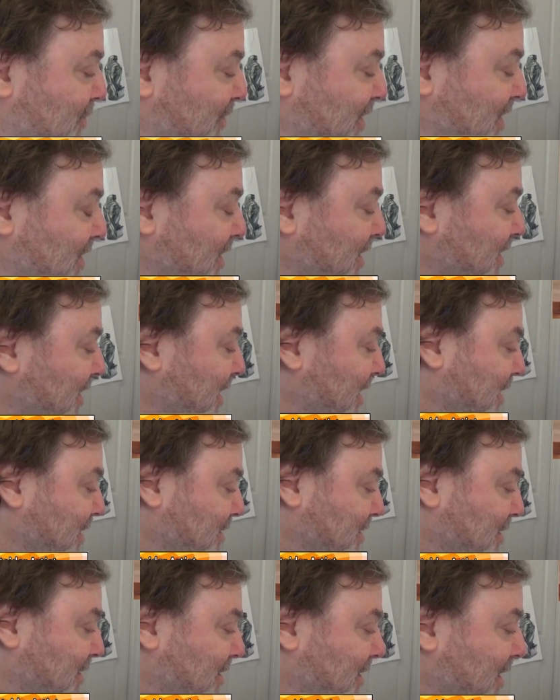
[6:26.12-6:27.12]
into this.
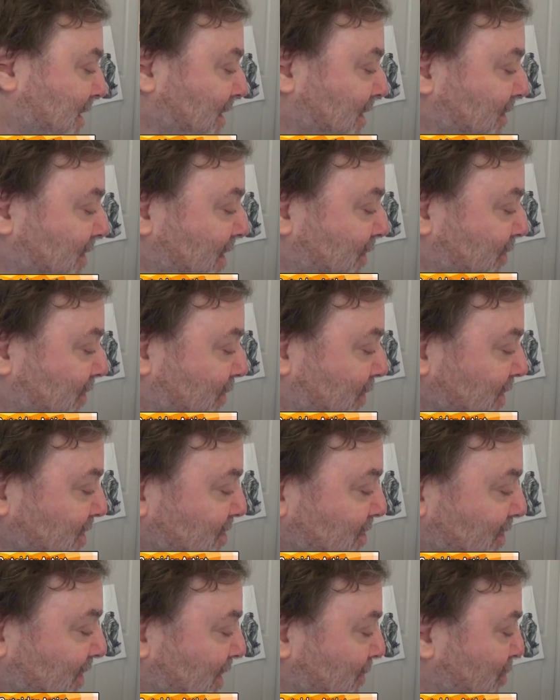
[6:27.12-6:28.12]
Then they were
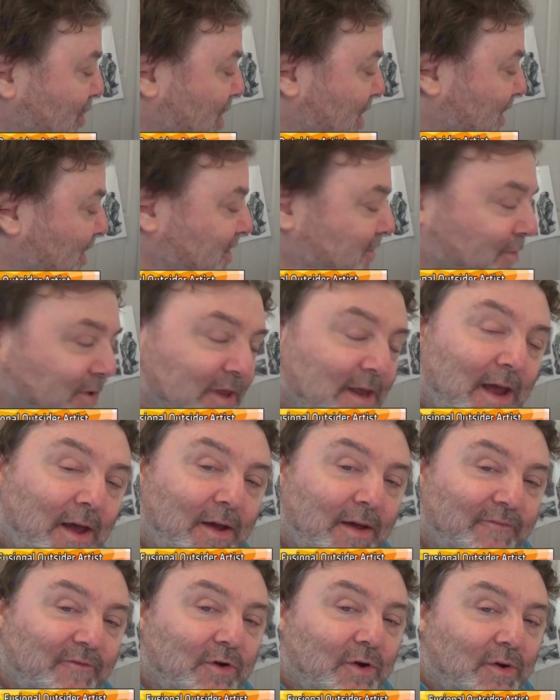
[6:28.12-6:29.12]
originally bugs, but now
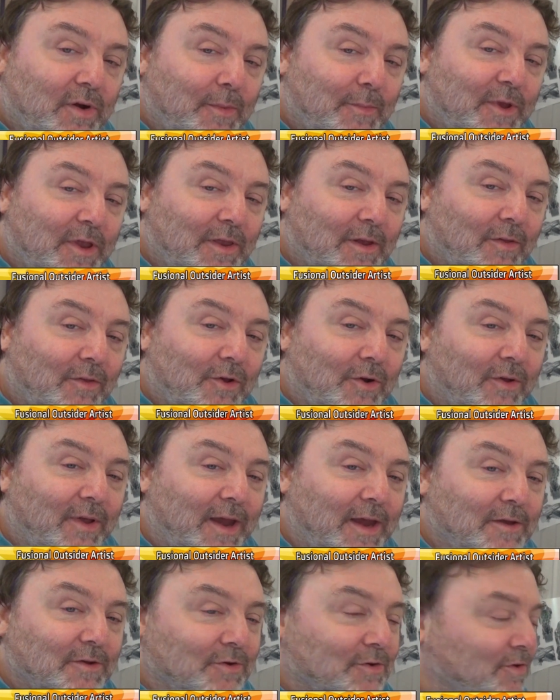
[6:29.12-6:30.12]
I've turned them into little
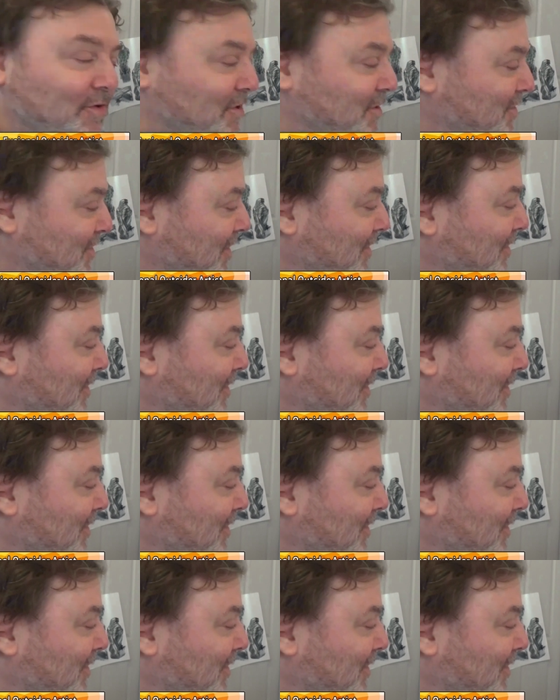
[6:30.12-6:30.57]
angels. So,